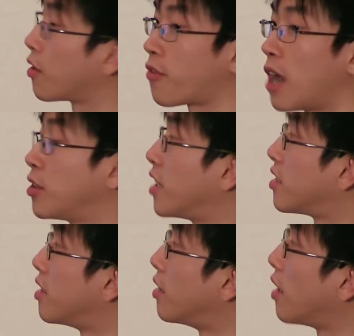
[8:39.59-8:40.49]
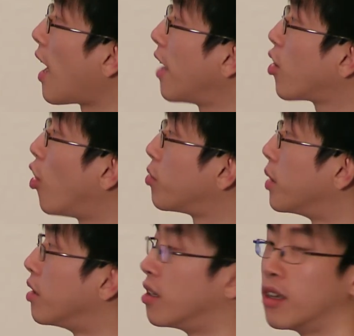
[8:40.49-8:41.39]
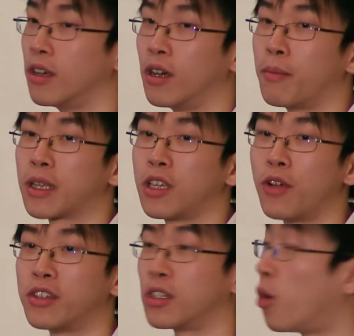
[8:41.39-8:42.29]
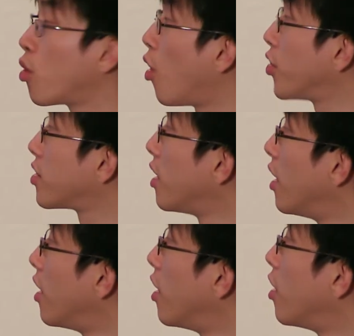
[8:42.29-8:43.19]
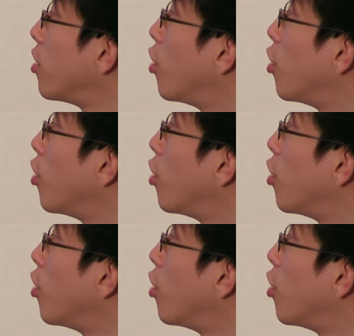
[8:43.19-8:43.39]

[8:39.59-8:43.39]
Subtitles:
the virus has a high cost but the bacteria has a low cost, you